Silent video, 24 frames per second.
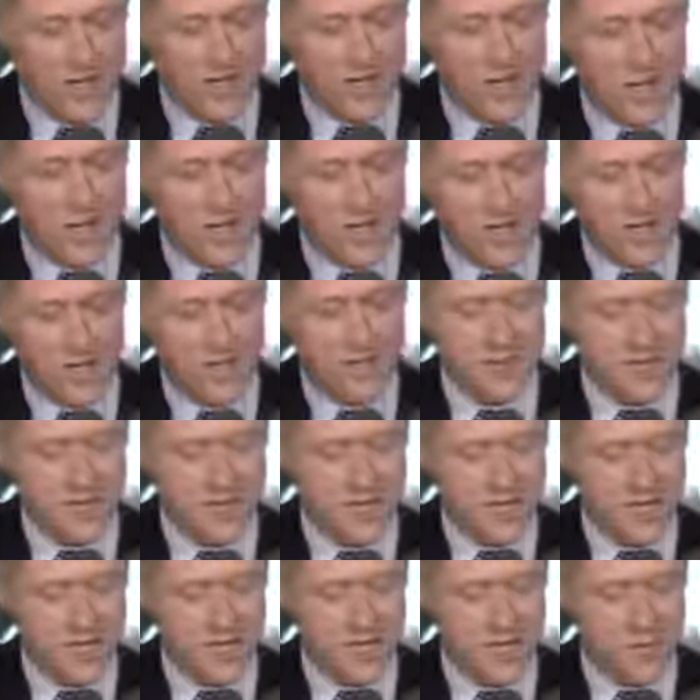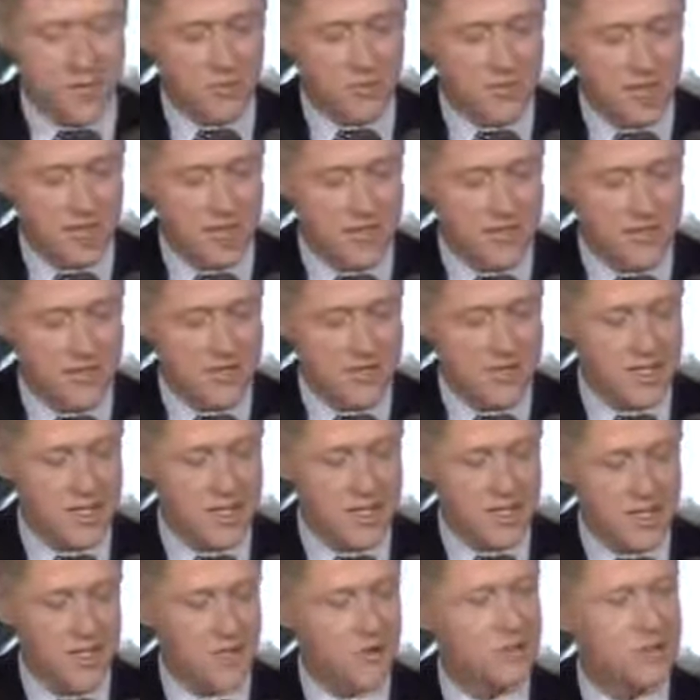they believe is needed to pay the
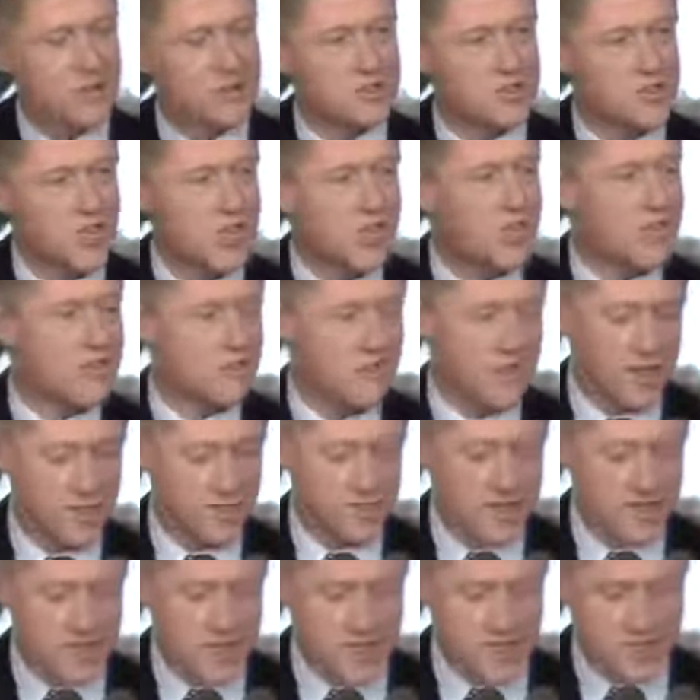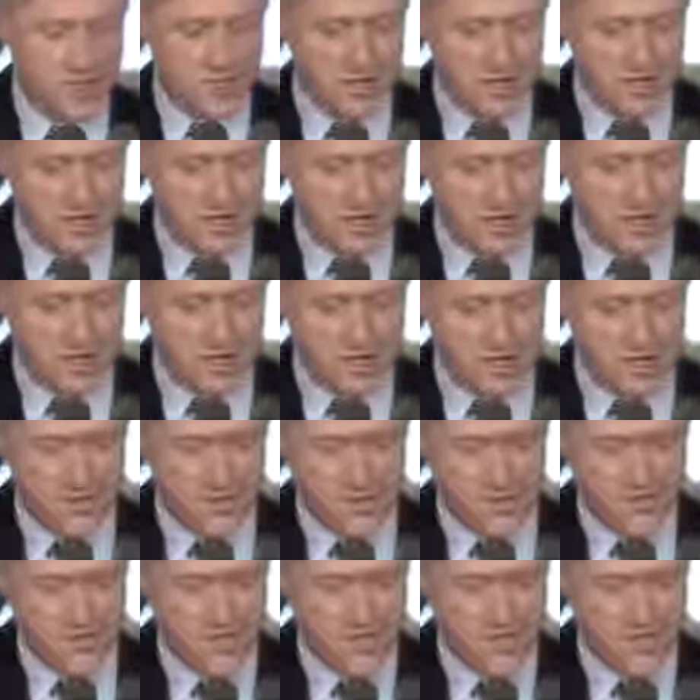state and local share of the FEMA assistance costs.